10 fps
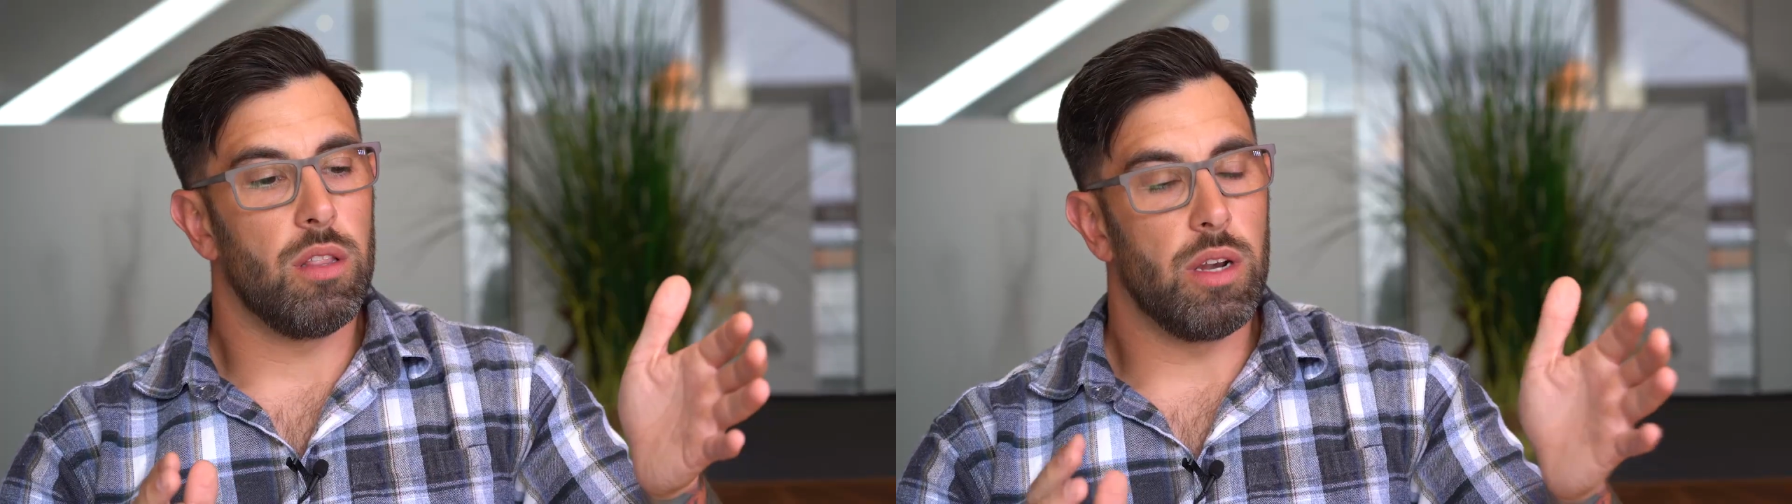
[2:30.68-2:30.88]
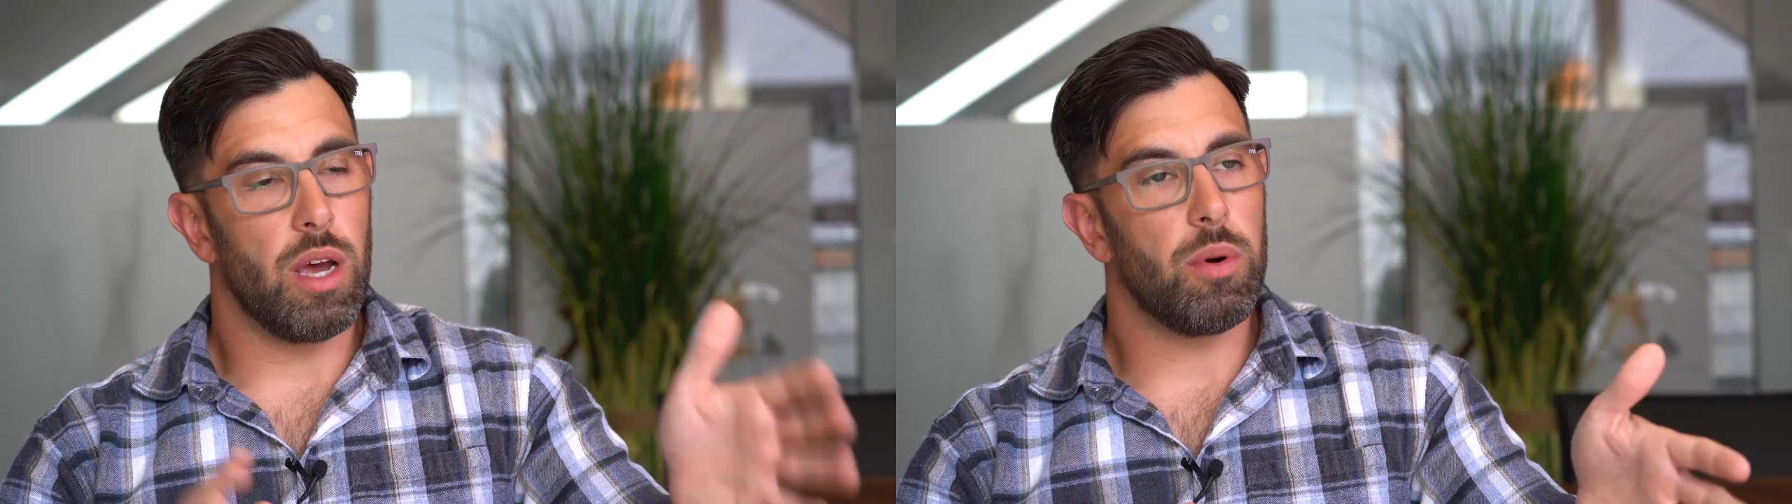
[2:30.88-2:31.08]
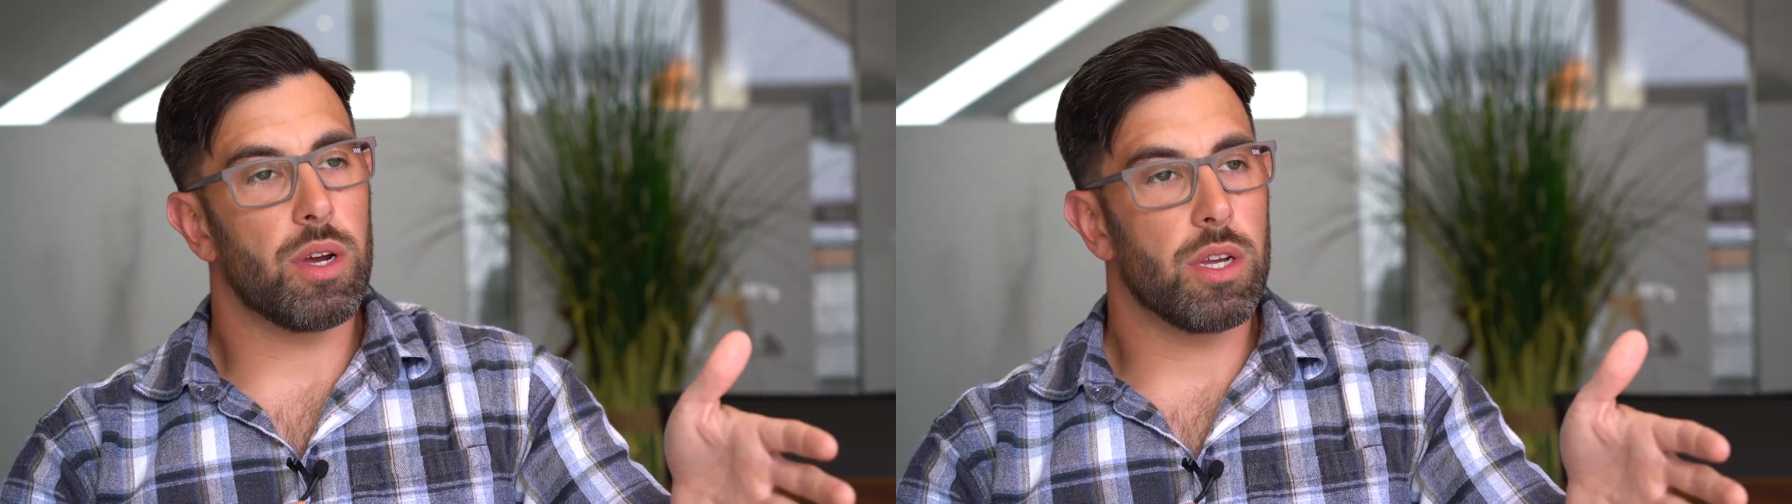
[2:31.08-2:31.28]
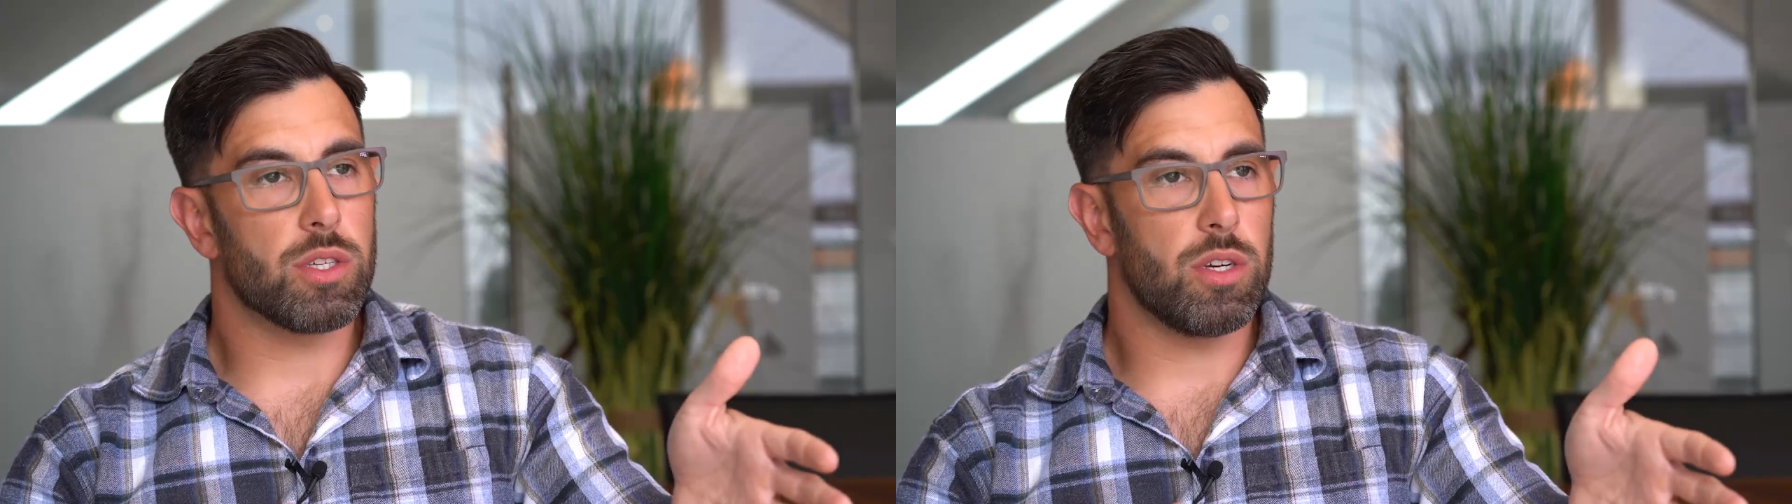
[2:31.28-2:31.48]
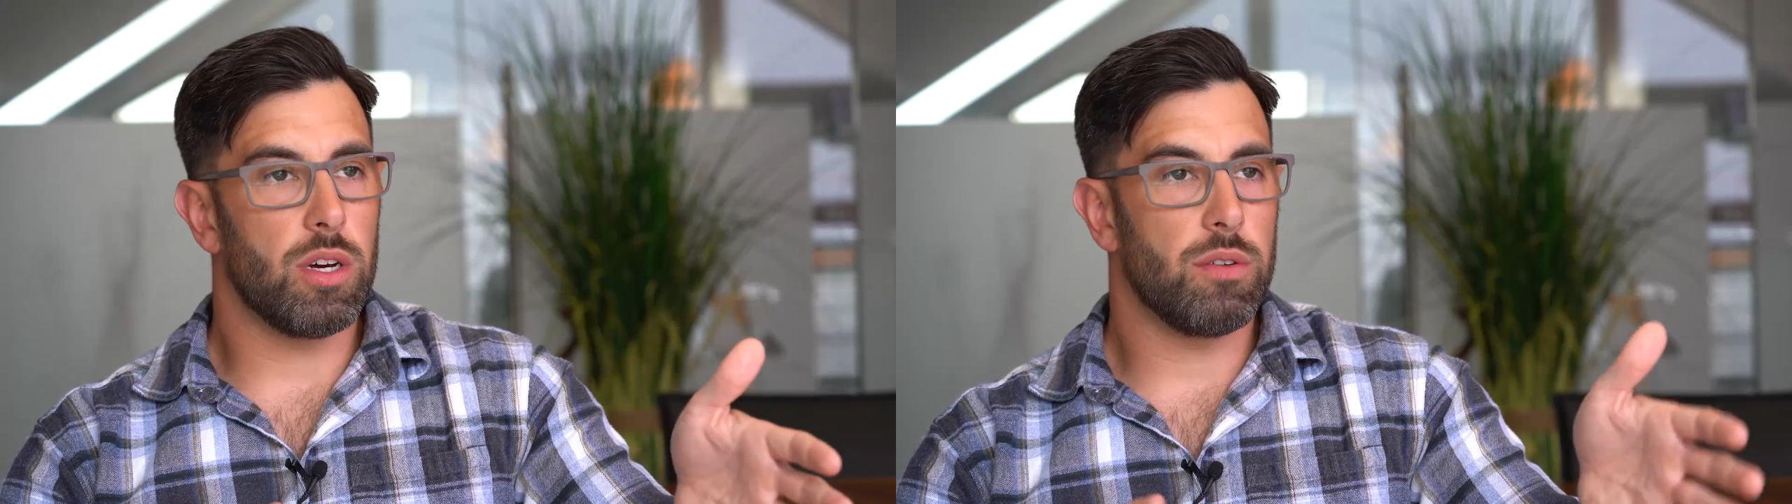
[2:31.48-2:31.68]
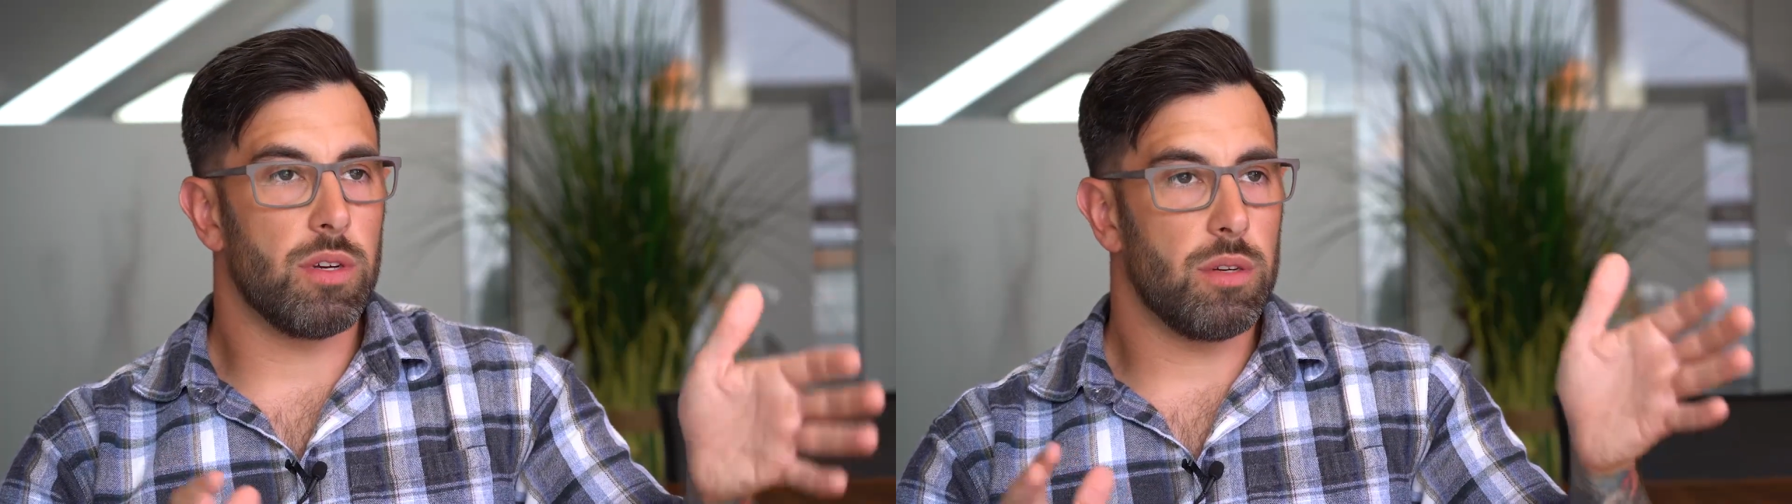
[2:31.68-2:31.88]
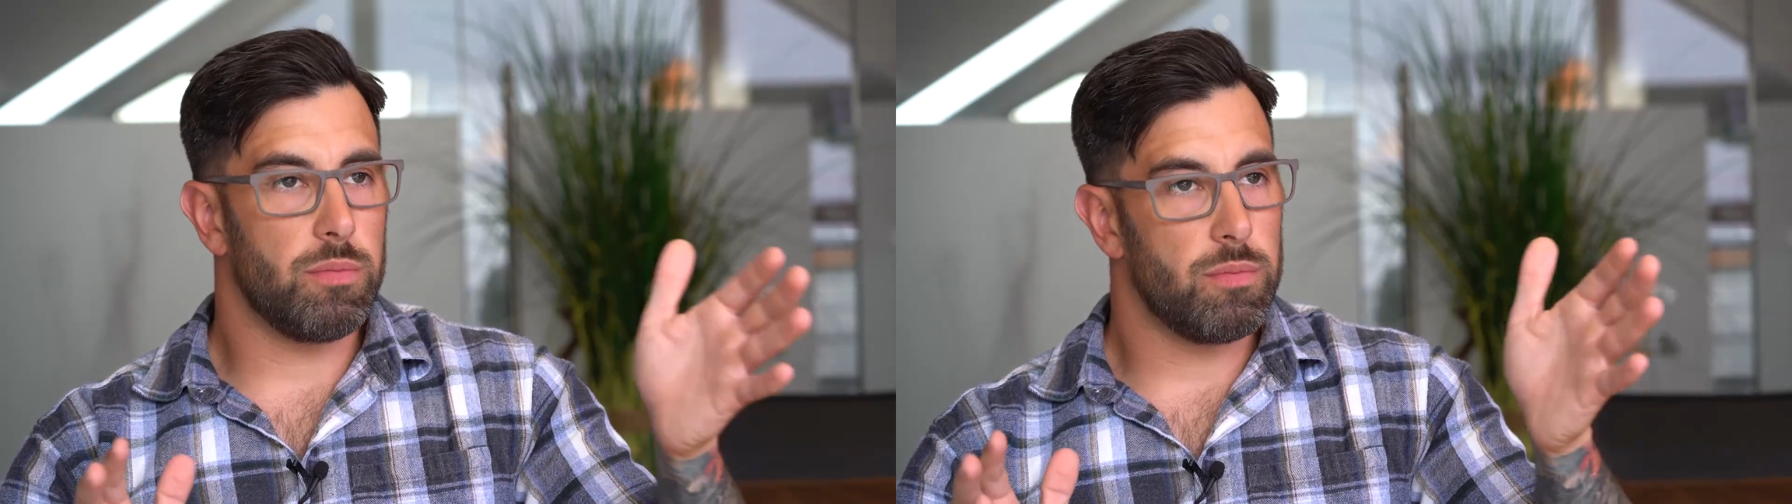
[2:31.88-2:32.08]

the networking side of it,